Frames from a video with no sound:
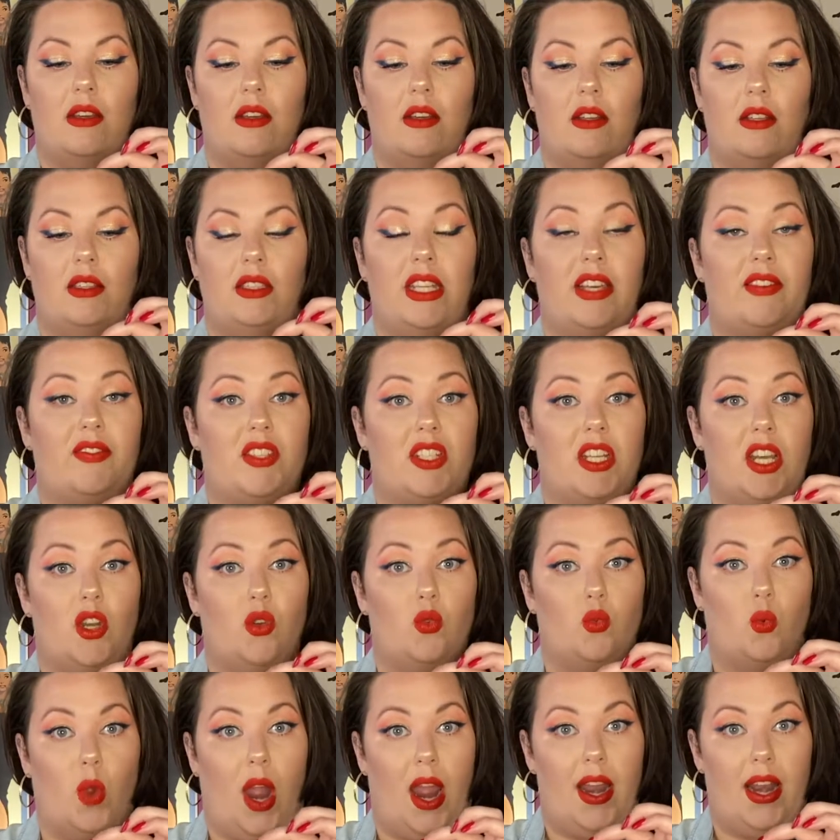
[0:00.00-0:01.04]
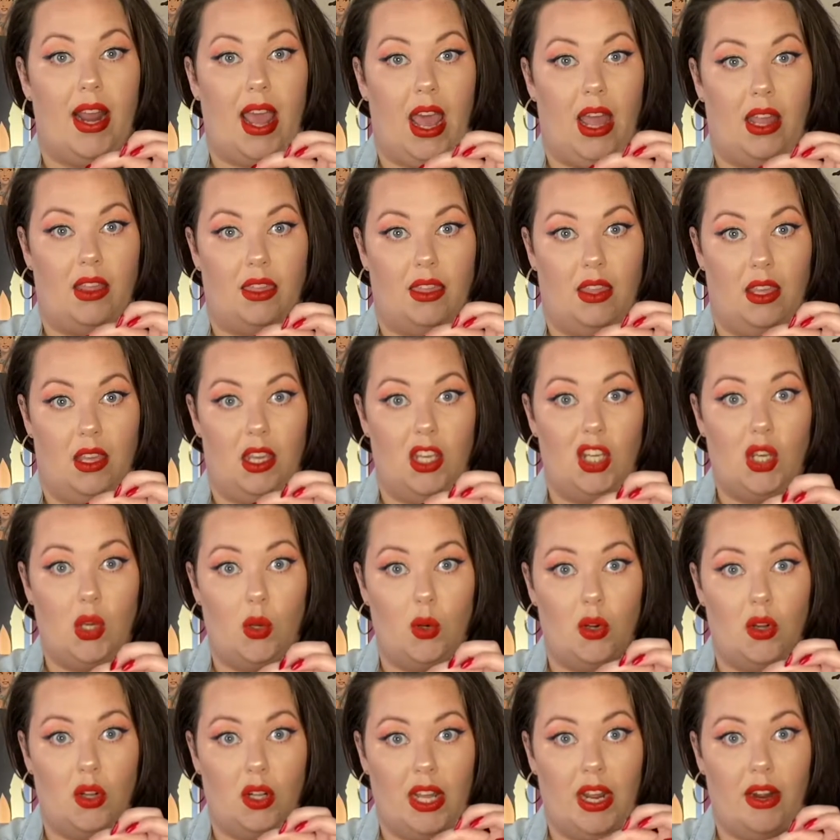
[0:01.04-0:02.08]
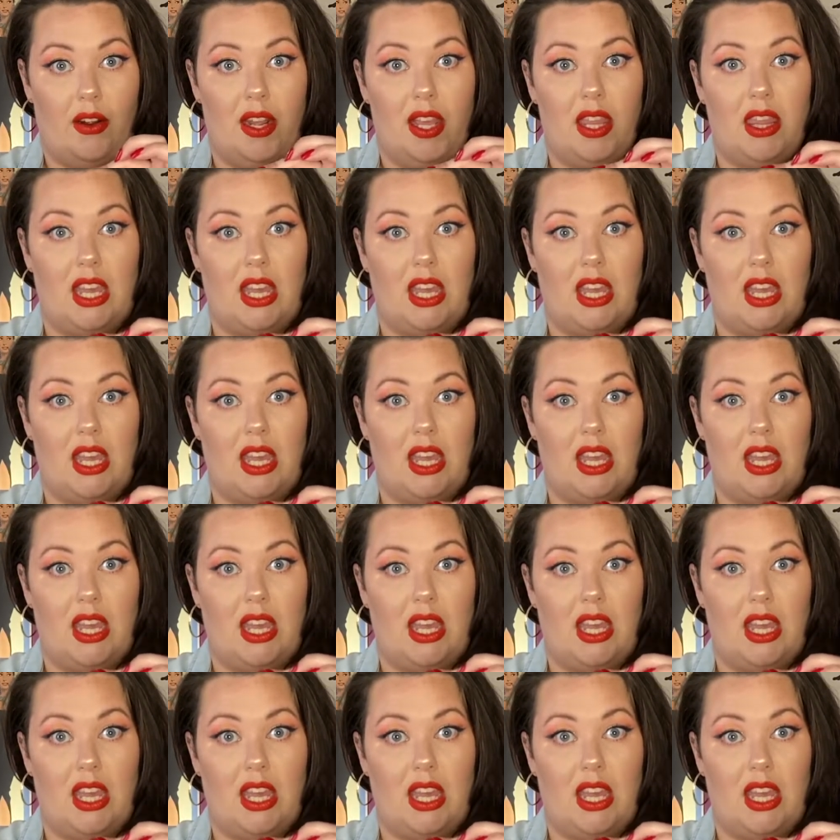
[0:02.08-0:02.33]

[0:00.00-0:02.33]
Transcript: lifting right at the cuticle area.